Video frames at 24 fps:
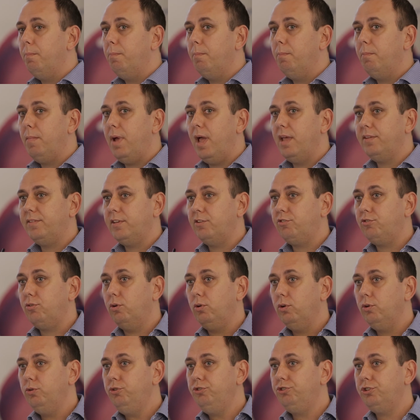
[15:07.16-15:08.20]
as the
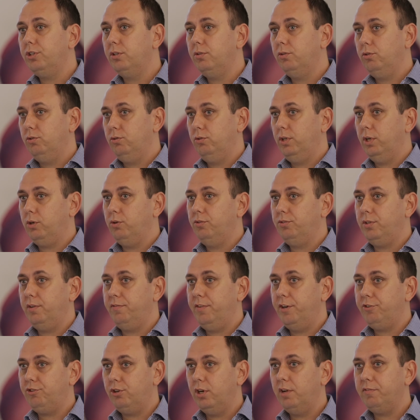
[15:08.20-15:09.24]
solution to the
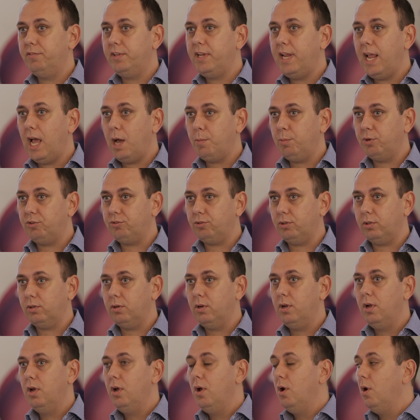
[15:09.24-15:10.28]
conservation of the Amazon.
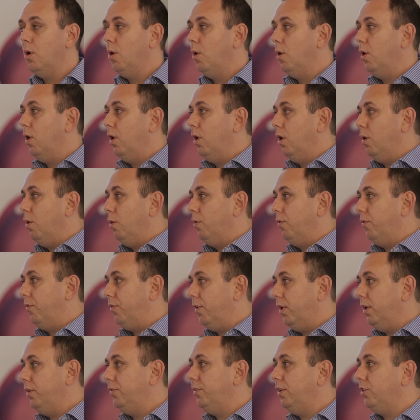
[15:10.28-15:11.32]

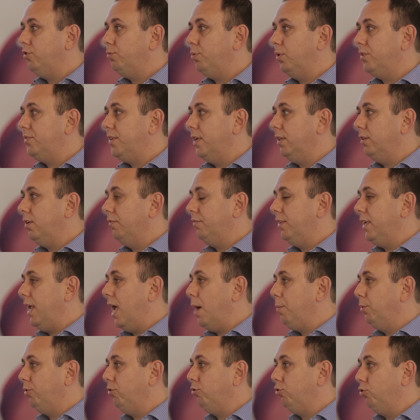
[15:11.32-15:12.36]
36% of the
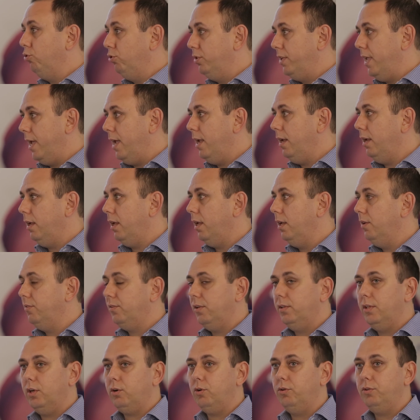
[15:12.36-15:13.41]
Amazon today
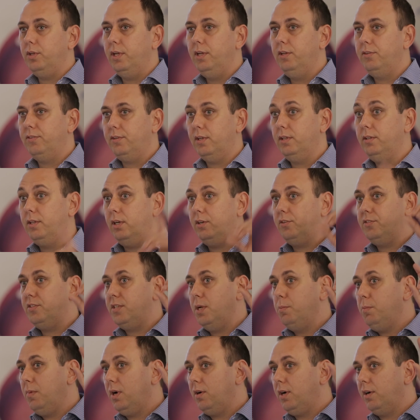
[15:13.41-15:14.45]
is under
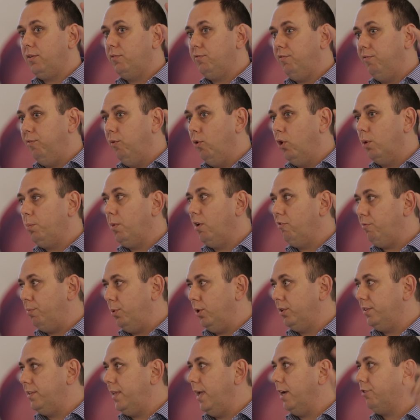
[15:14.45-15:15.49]
some form of
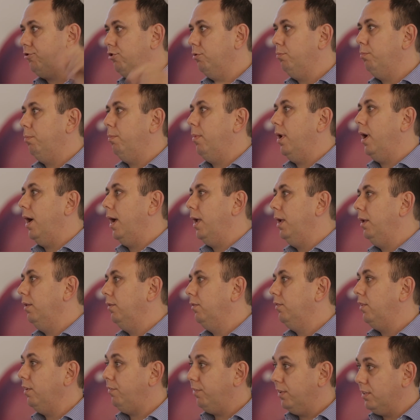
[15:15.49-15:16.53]
protection by
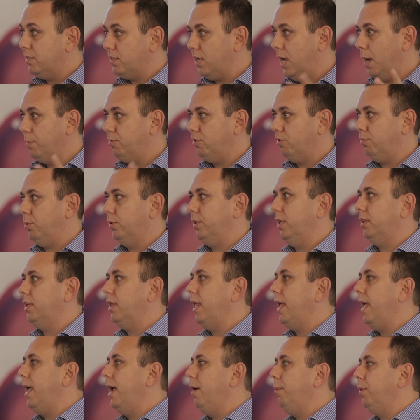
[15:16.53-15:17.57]
different types of
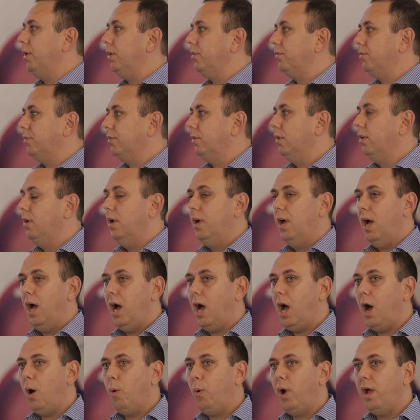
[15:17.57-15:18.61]
protected areas.
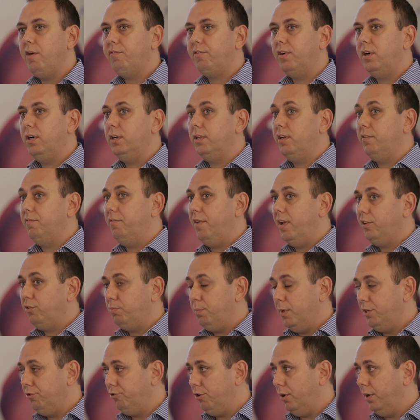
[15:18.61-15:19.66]
However, the vast
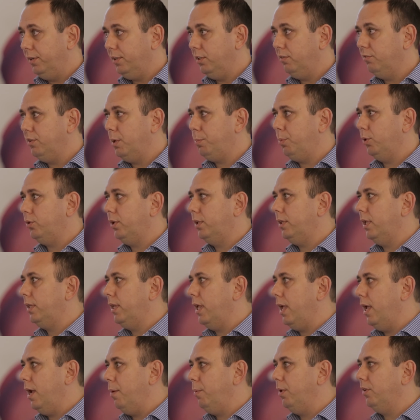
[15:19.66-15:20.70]
majority of the protected
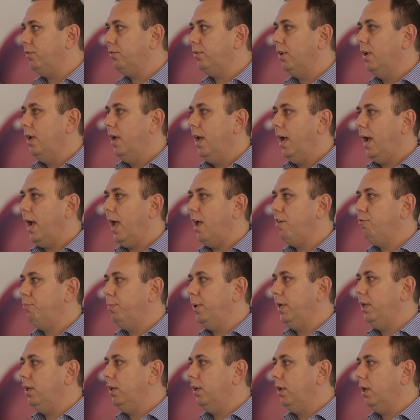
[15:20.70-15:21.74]
areas have
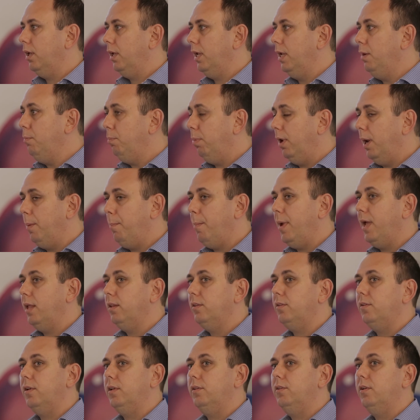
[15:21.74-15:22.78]
been
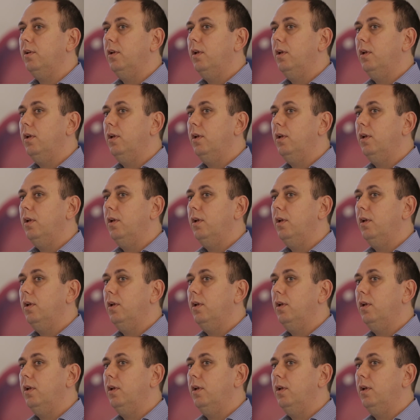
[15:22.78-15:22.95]
implemented